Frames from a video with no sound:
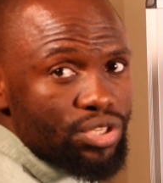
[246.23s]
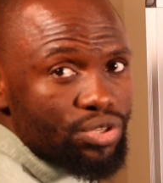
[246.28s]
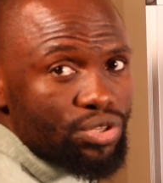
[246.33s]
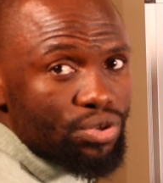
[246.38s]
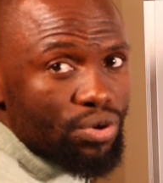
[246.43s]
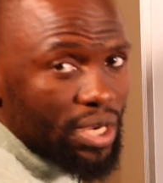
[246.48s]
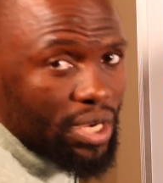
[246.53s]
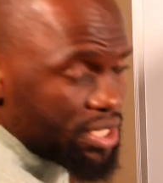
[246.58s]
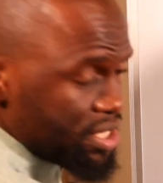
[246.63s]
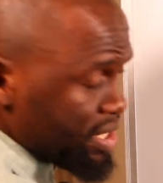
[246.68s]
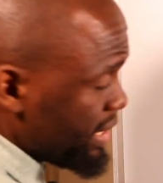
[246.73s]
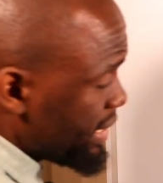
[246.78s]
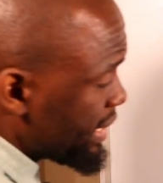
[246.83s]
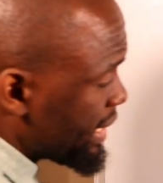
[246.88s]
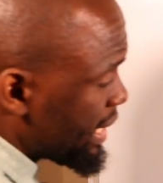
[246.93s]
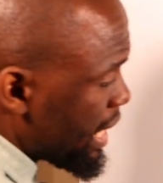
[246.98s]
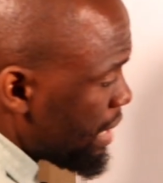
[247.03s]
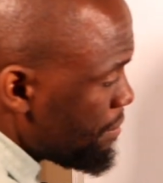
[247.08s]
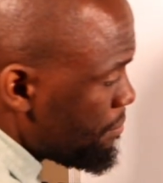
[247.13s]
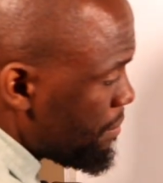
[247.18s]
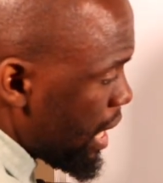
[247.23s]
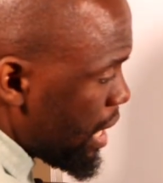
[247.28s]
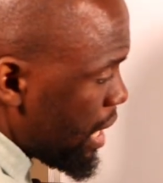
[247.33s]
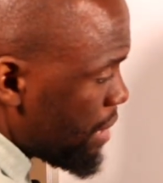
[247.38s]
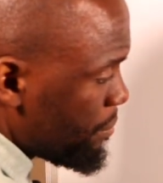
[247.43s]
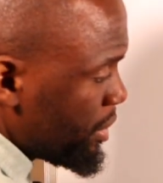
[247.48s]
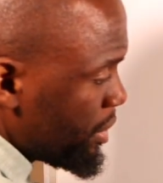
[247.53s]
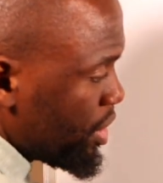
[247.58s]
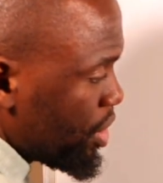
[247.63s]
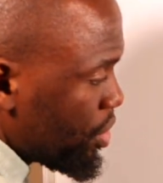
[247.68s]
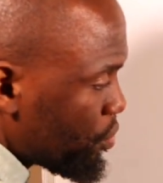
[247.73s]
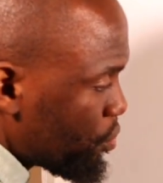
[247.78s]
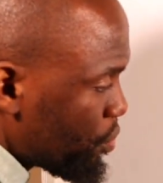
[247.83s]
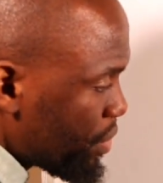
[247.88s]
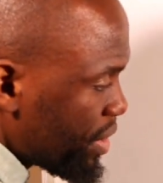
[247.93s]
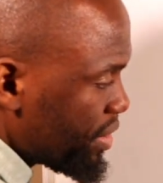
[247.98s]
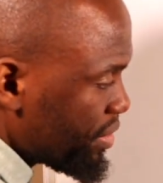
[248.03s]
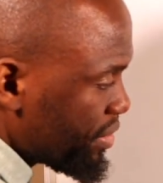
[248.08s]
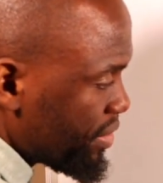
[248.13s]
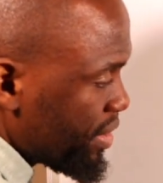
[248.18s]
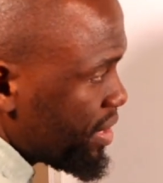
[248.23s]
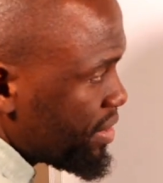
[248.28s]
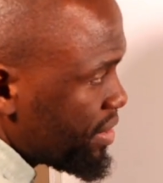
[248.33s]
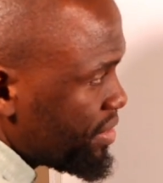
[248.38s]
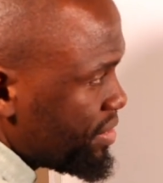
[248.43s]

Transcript: to actually come up with